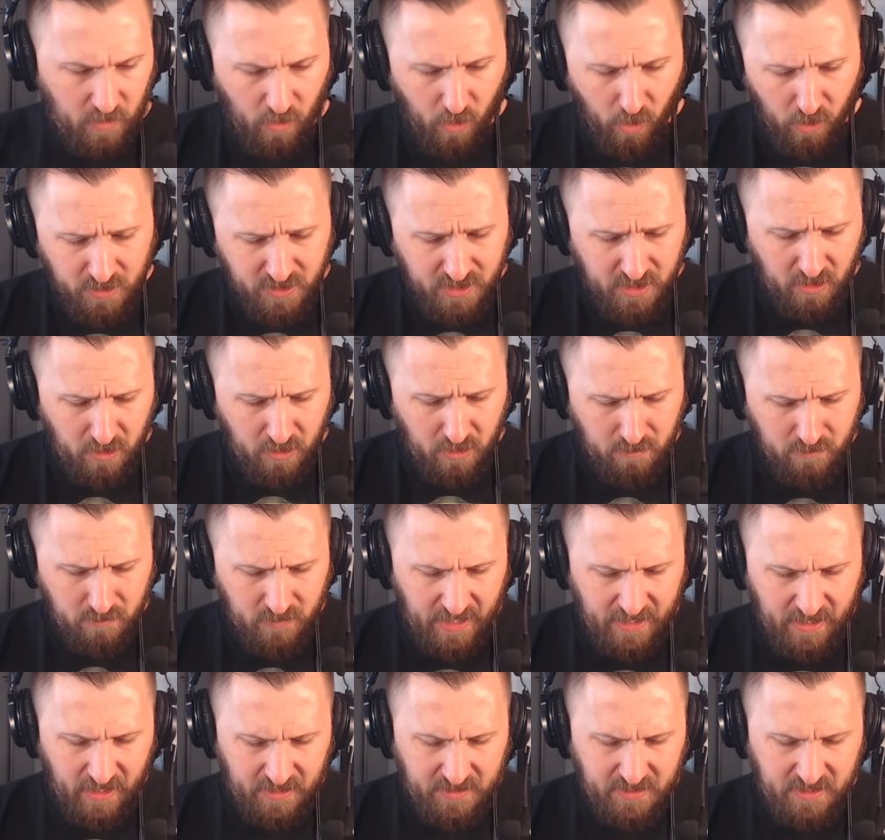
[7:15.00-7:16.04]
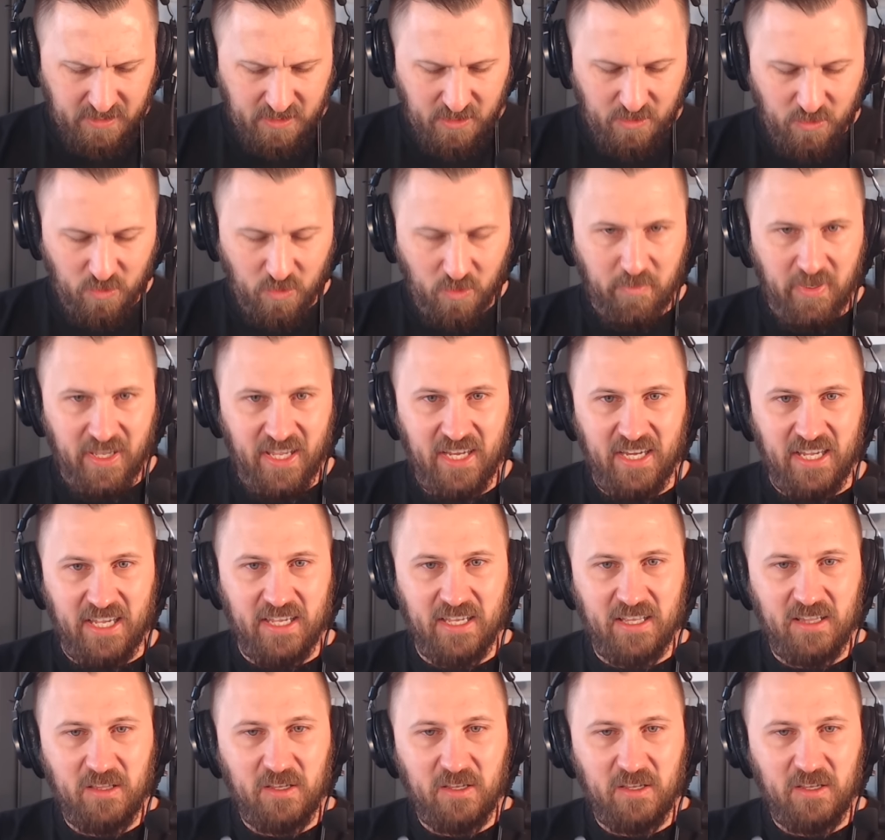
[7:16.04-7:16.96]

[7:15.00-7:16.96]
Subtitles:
Also, I got this cool penny.